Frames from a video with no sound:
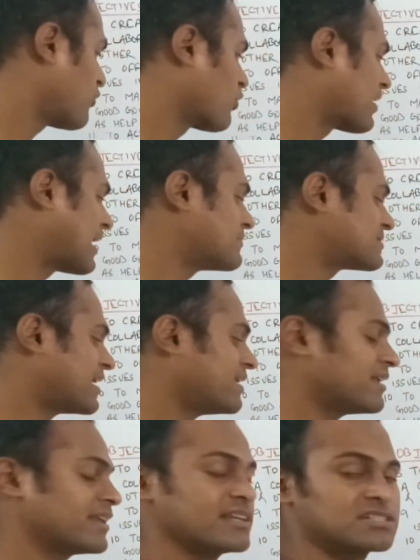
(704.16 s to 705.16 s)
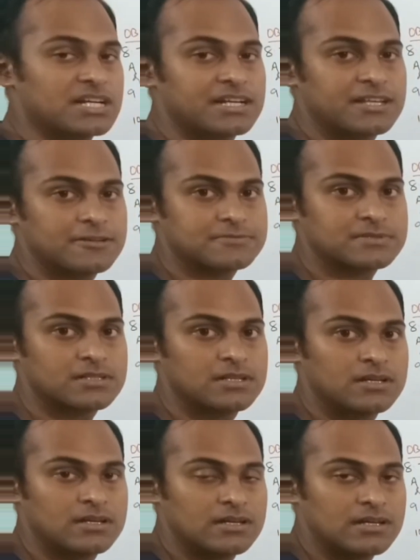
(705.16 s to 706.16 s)
programs and initiatives
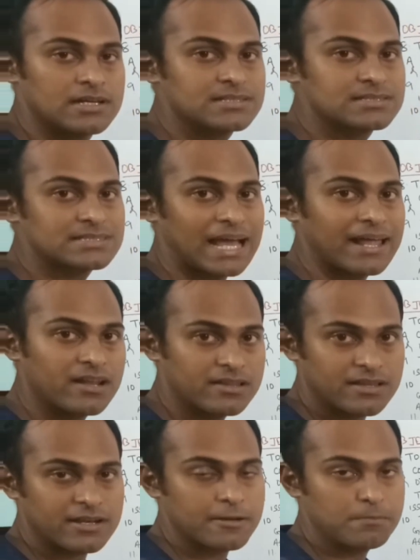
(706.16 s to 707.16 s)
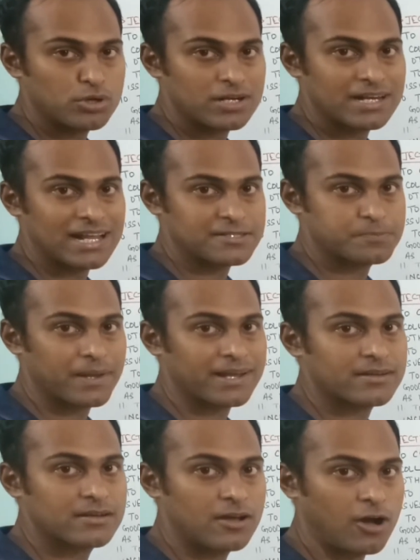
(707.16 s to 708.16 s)
is another important
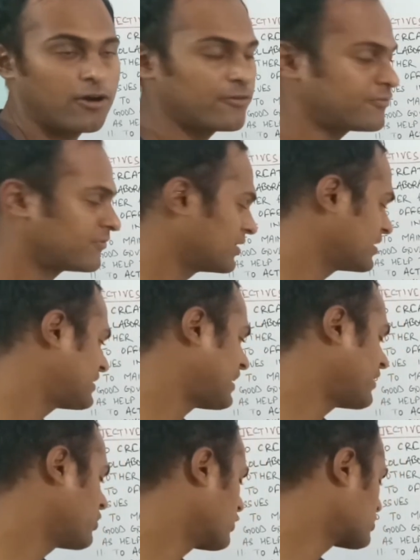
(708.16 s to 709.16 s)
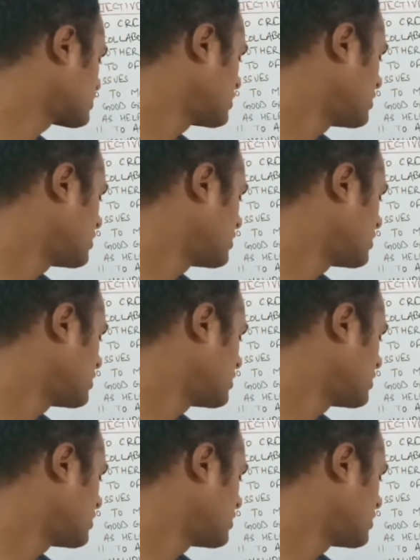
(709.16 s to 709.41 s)
aspect of NITI Aayog's